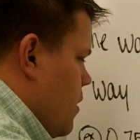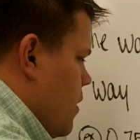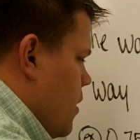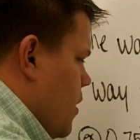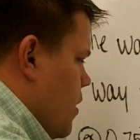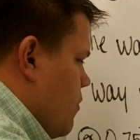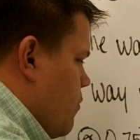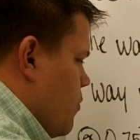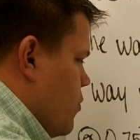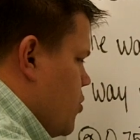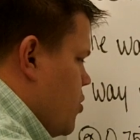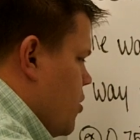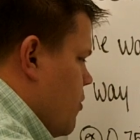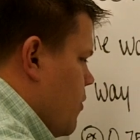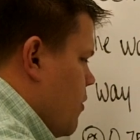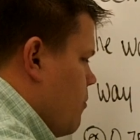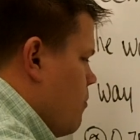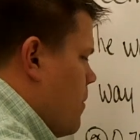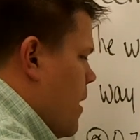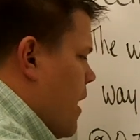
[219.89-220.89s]
And we're
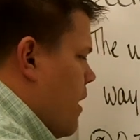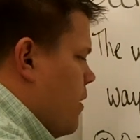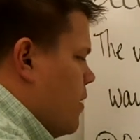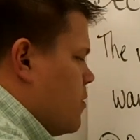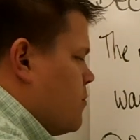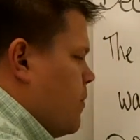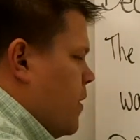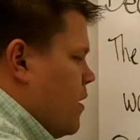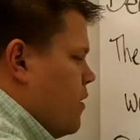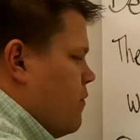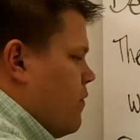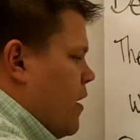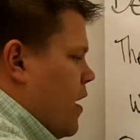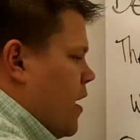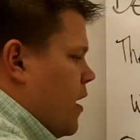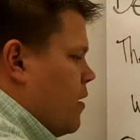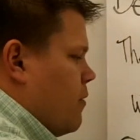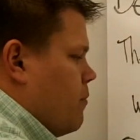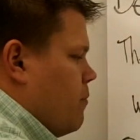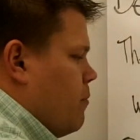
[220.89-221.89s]
showing balance by
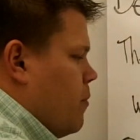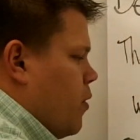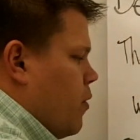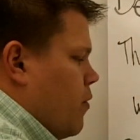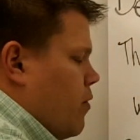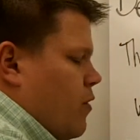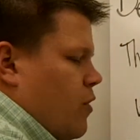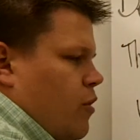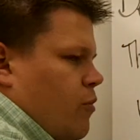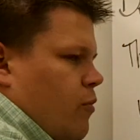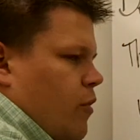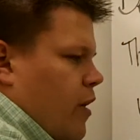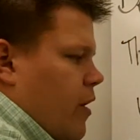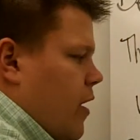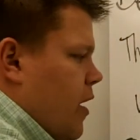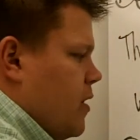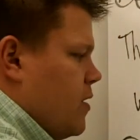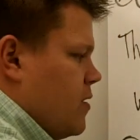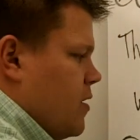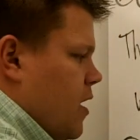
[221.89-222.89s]
dividing both the numerator
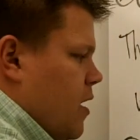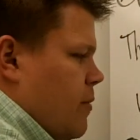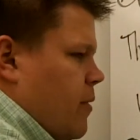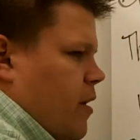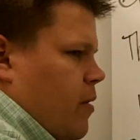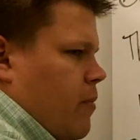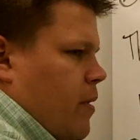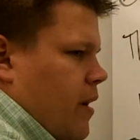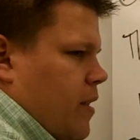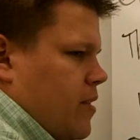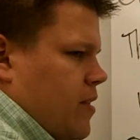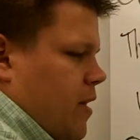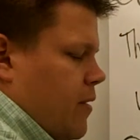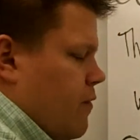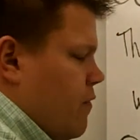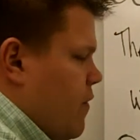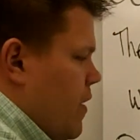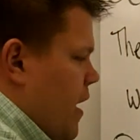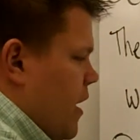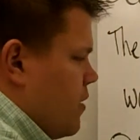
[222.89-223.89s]
and denominator by the same
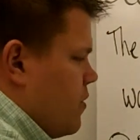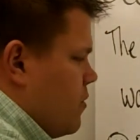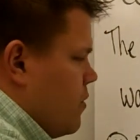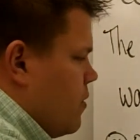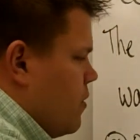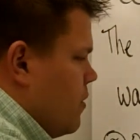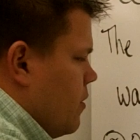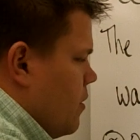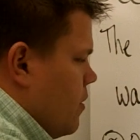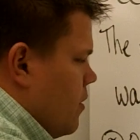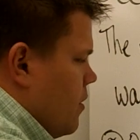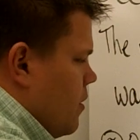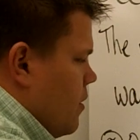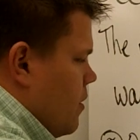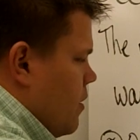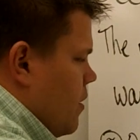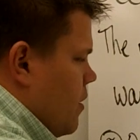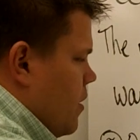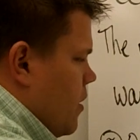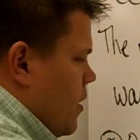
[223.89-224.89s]
factor.
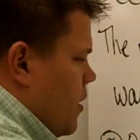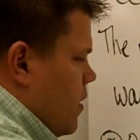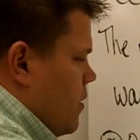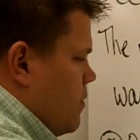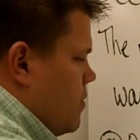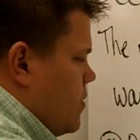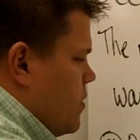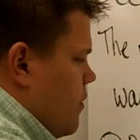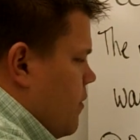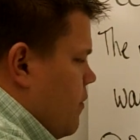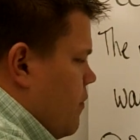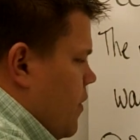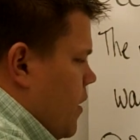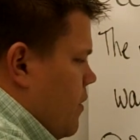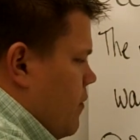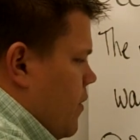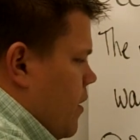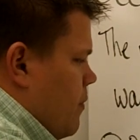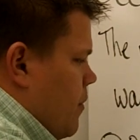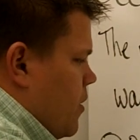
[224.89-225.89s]
And 75
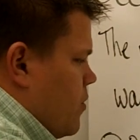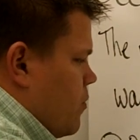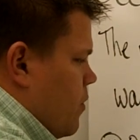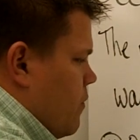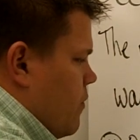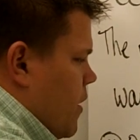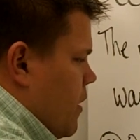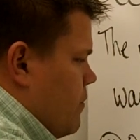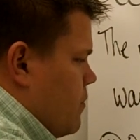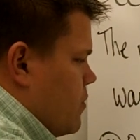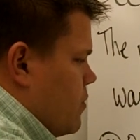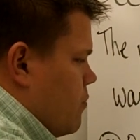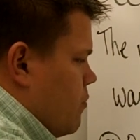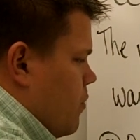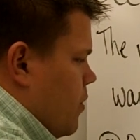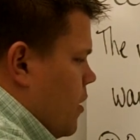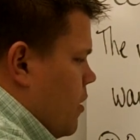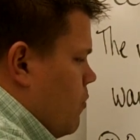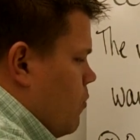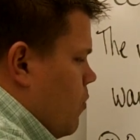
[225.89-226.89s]
divided by 25 is
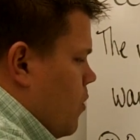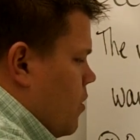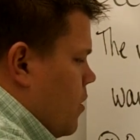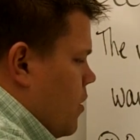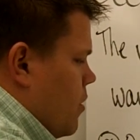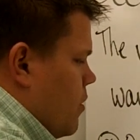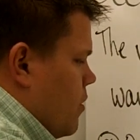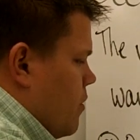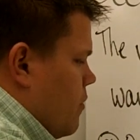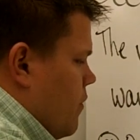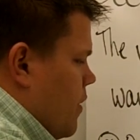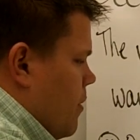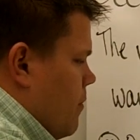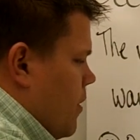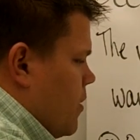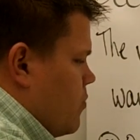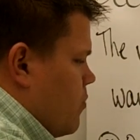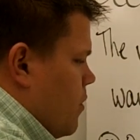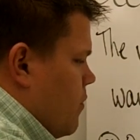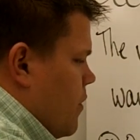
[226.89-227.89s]
3. 100 divided
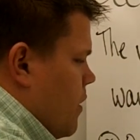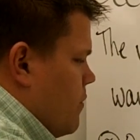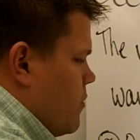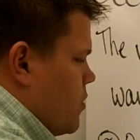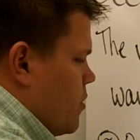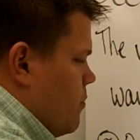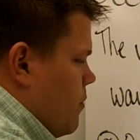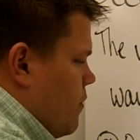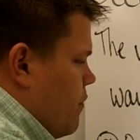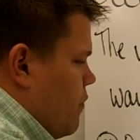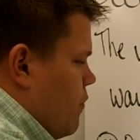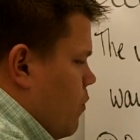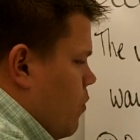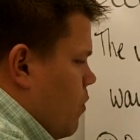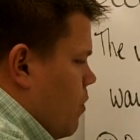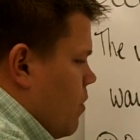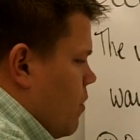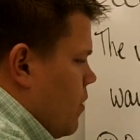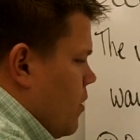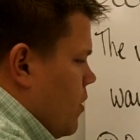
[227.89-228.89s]
by 25 is going to be
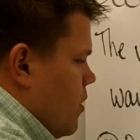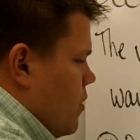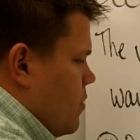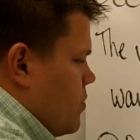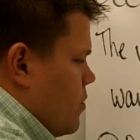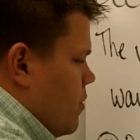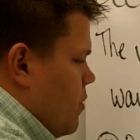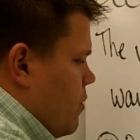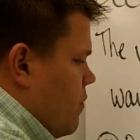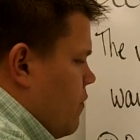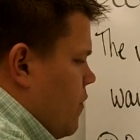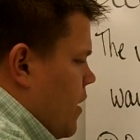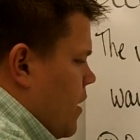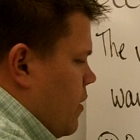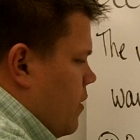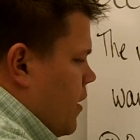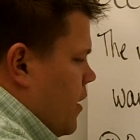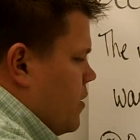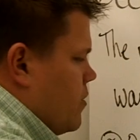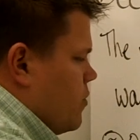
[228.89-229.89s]
4. So the
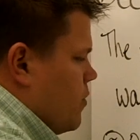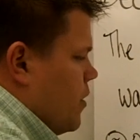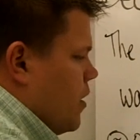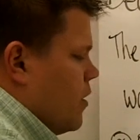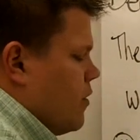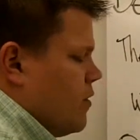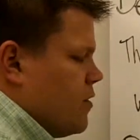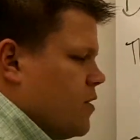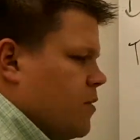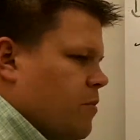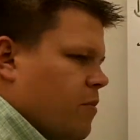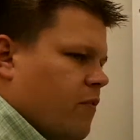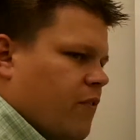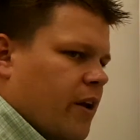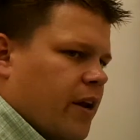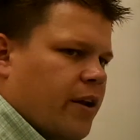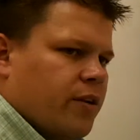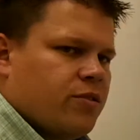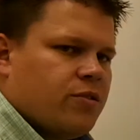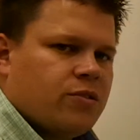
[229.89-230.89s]
final answer here, the
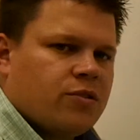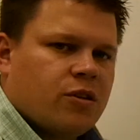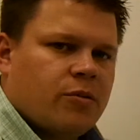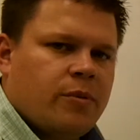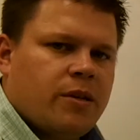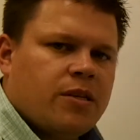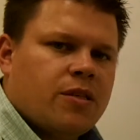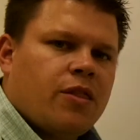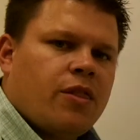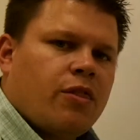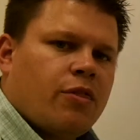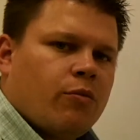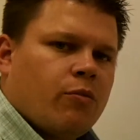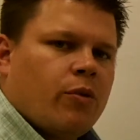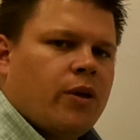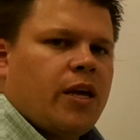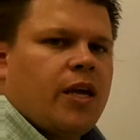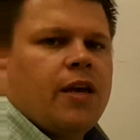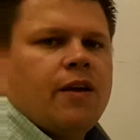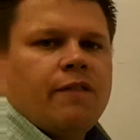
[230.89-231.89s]
simplified answer, is going to be
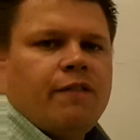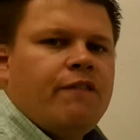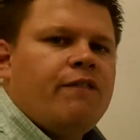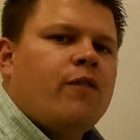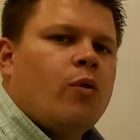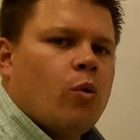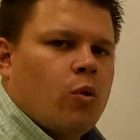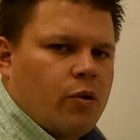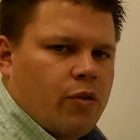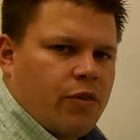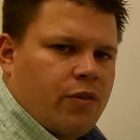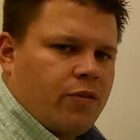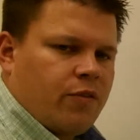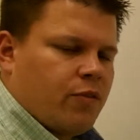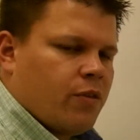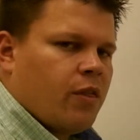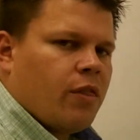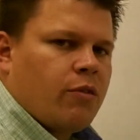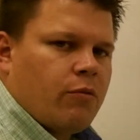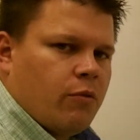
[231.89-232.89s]

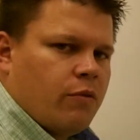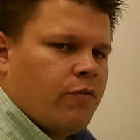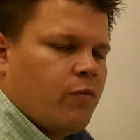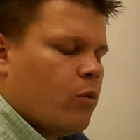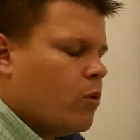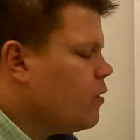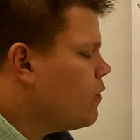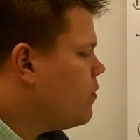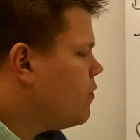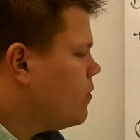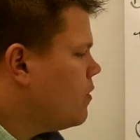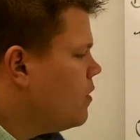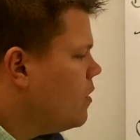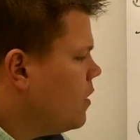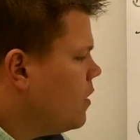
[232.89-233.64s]
3/4. 3/4.